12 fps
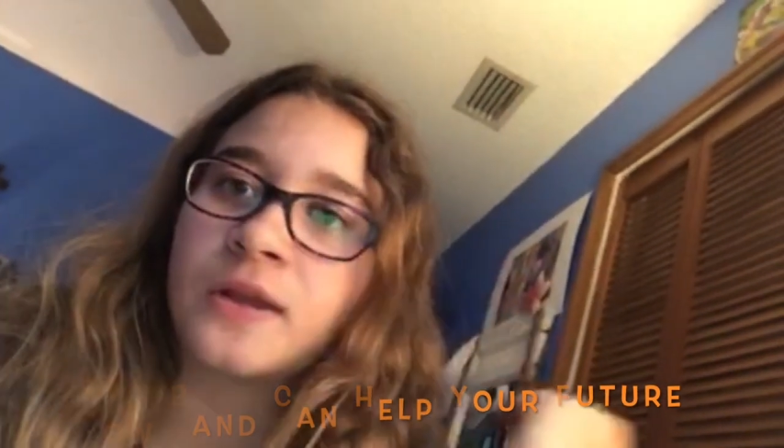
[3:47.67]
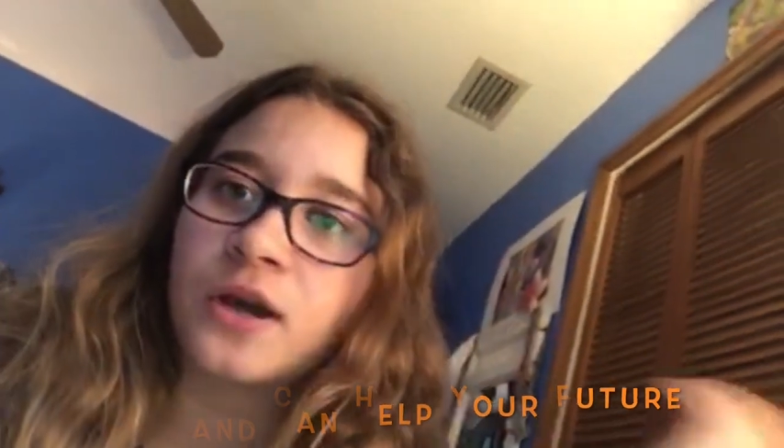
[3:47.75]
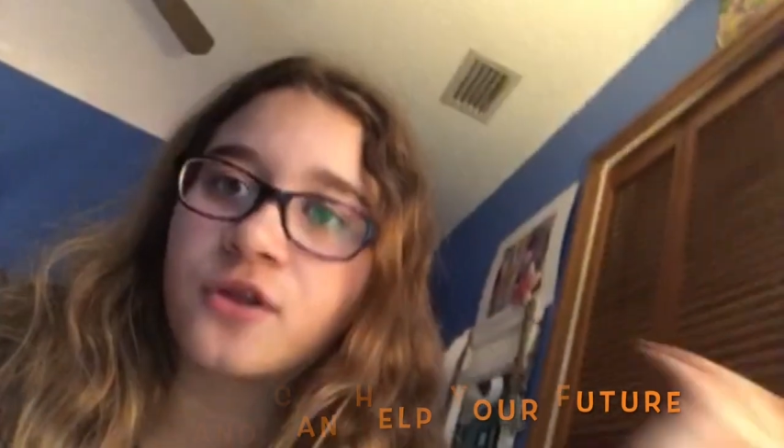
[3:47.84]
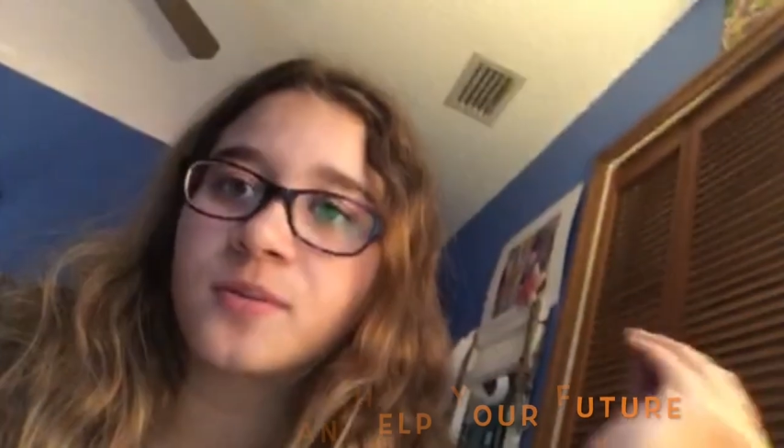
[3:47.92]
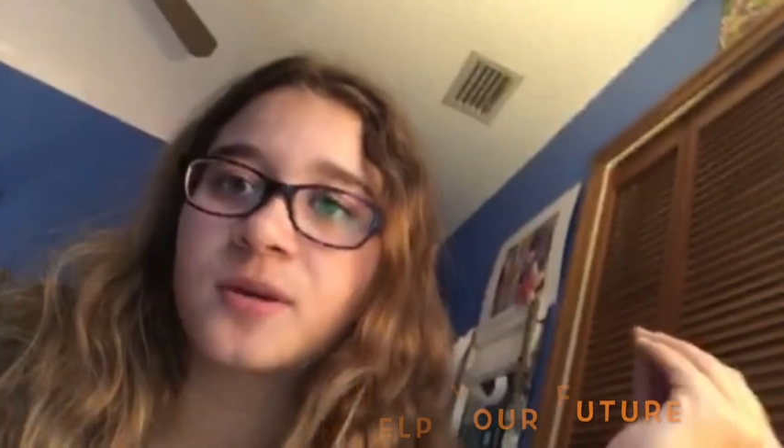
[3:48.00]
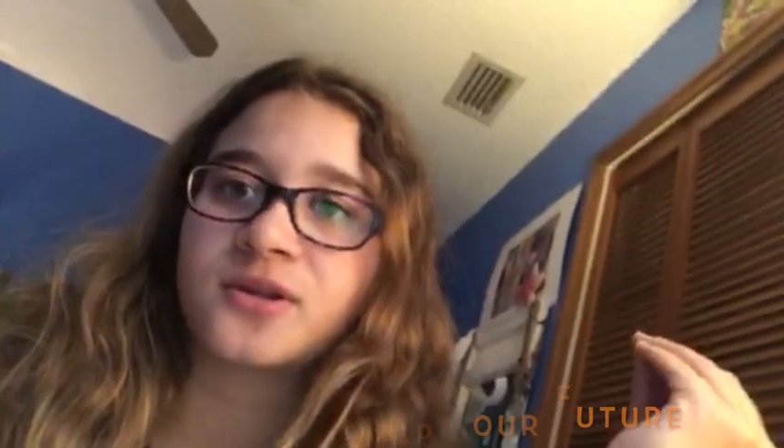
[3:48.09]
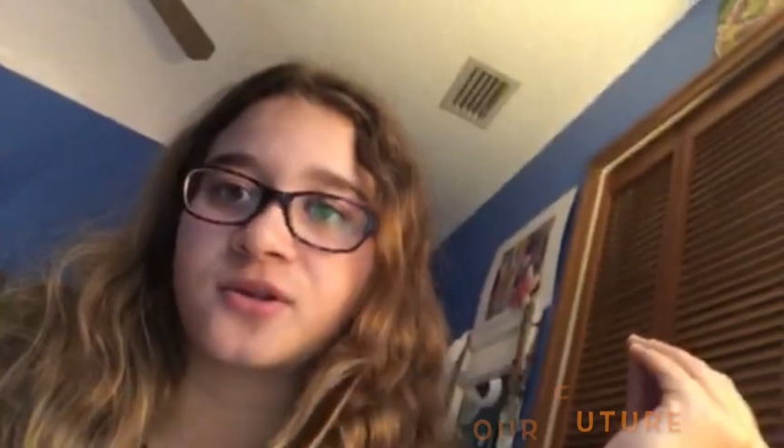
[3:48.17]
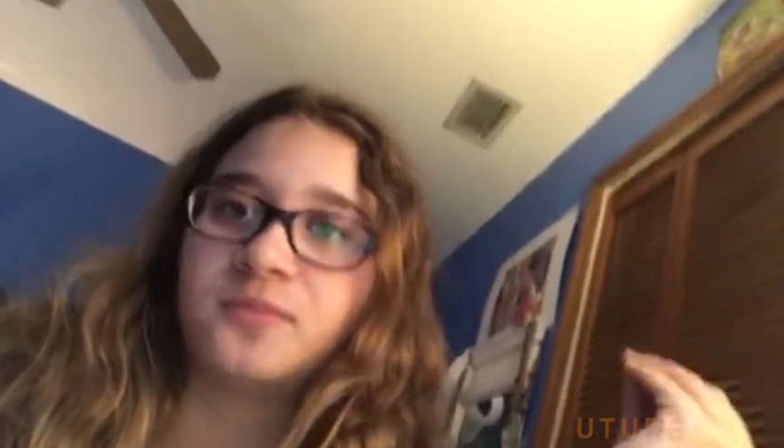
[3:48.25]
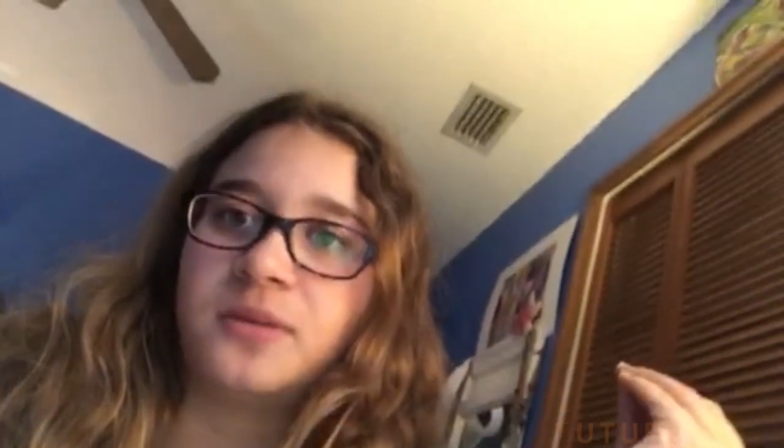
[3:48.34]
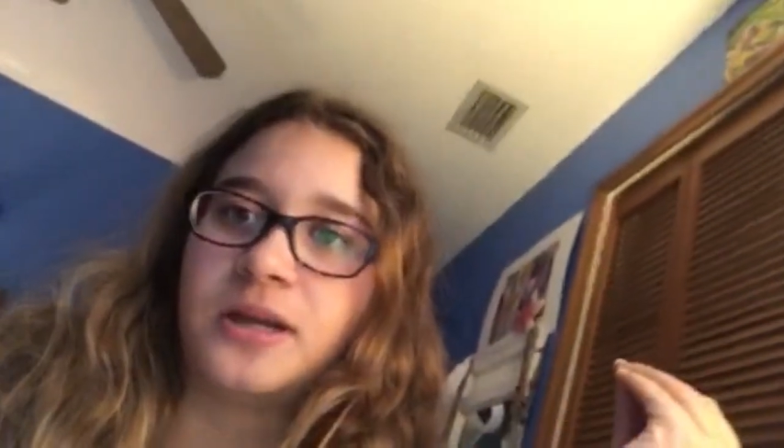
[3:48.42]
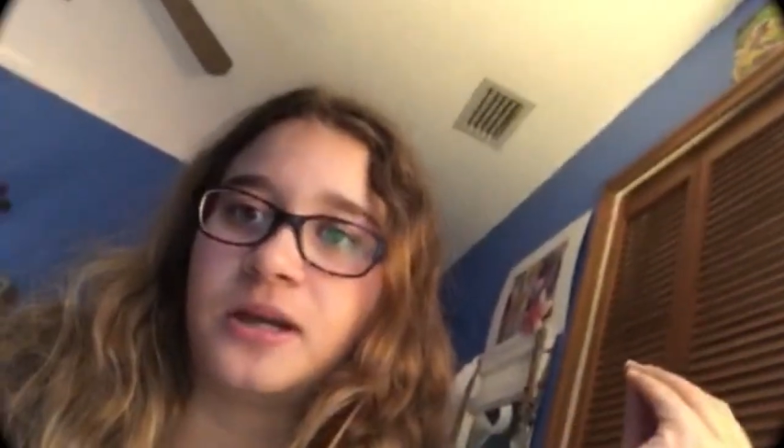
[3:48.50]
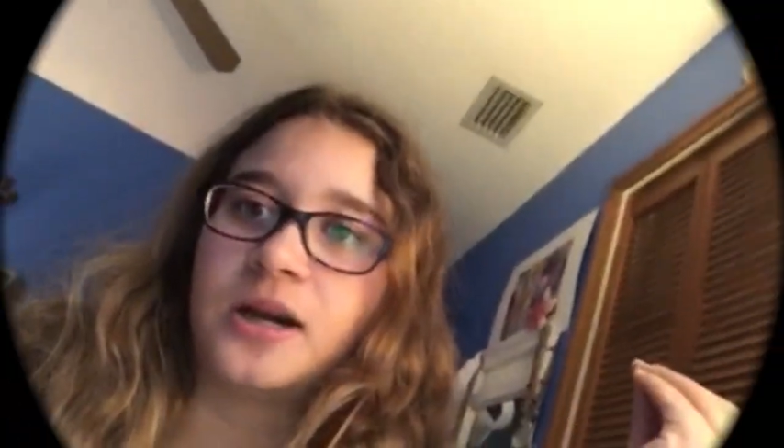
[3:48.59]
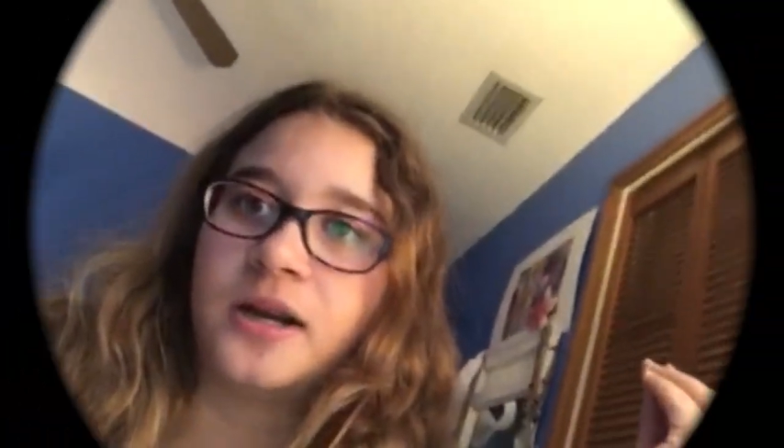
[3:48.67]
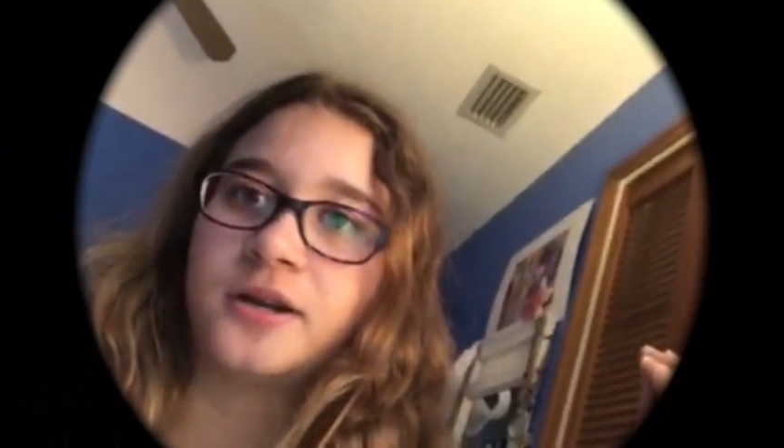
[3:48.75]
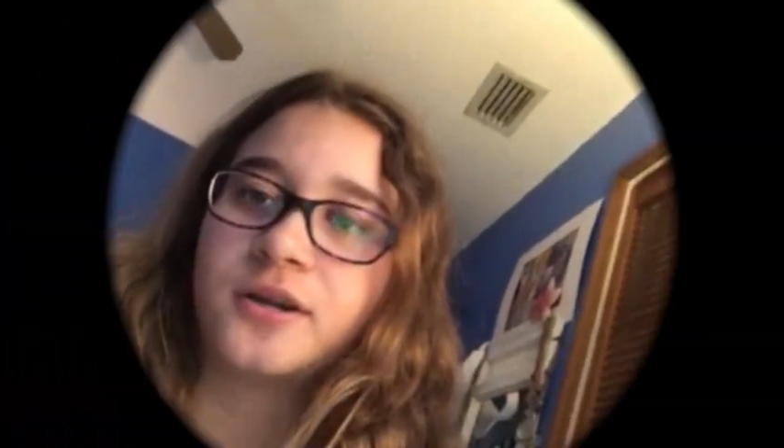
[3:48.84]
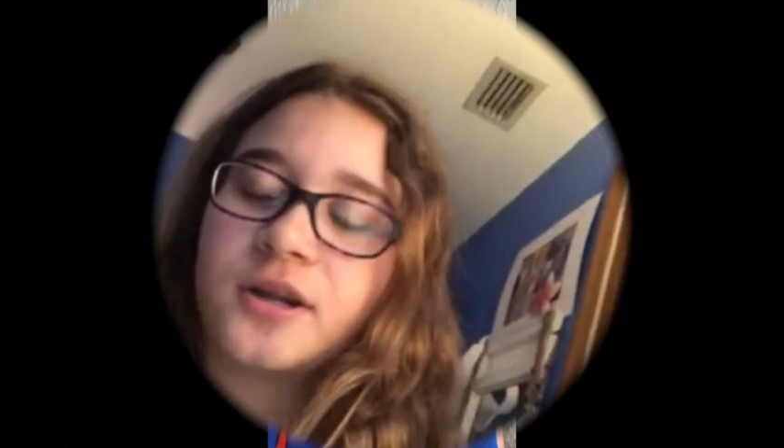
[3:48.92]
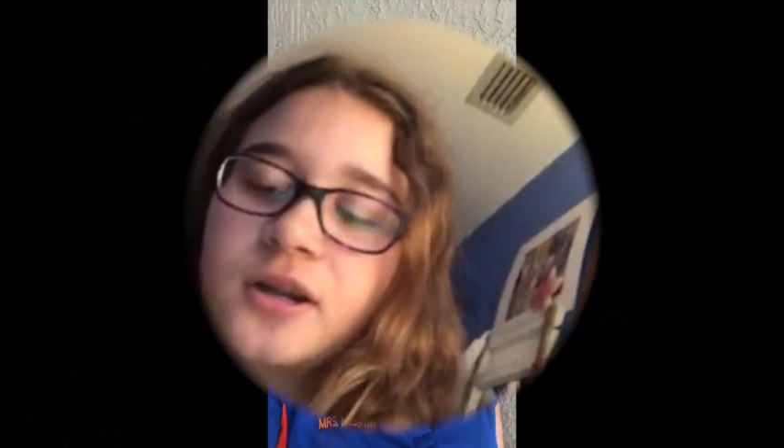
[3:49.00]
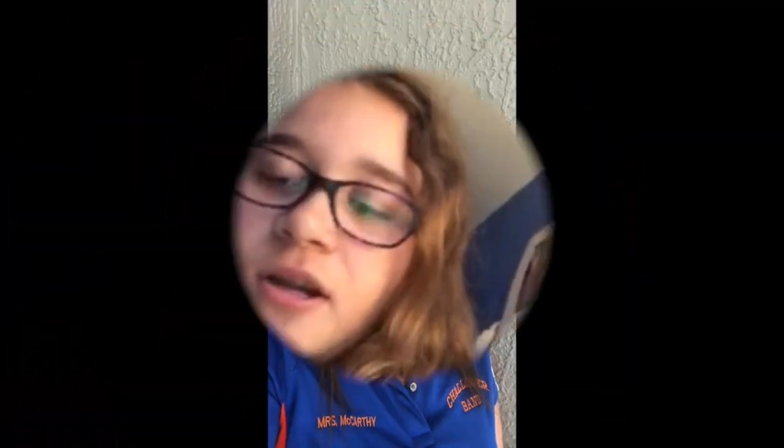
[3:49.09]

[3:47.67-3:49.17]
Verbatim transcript: the other person being hired. If you're